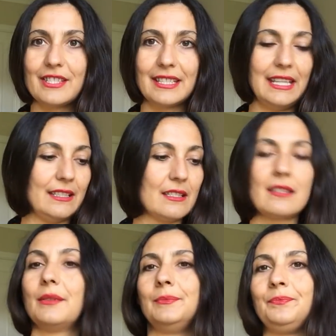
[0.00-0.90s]

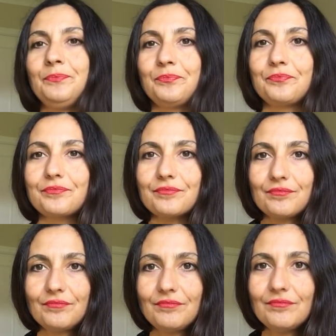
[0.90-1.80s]
skins,
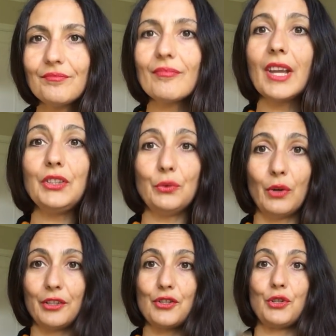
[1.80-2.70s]
you
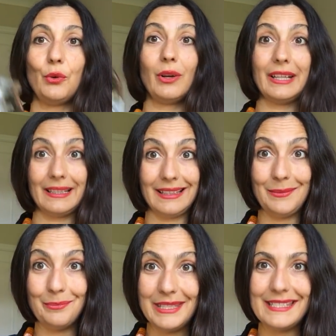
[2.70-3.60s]
want to
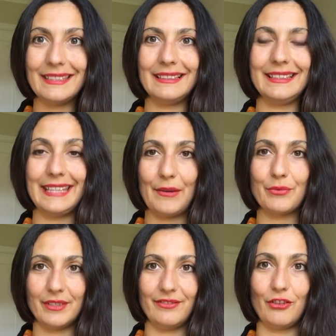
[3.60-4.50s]
immediately get
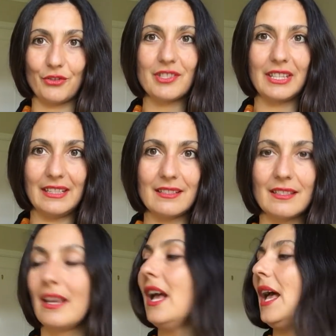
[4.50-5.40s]
rid of those
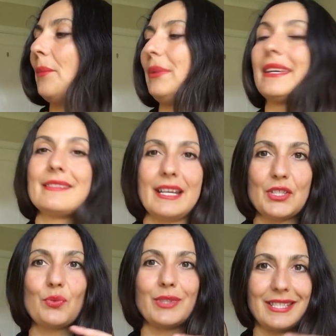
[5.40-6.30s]
skins because
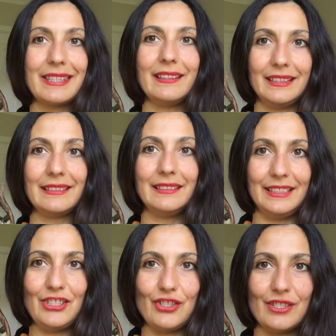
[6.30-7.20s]
that's what's killing the
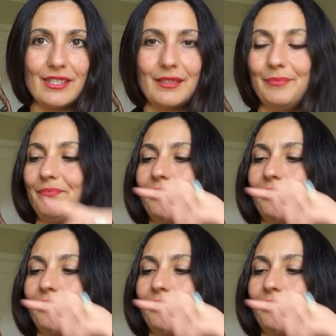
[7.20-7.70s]
leeches.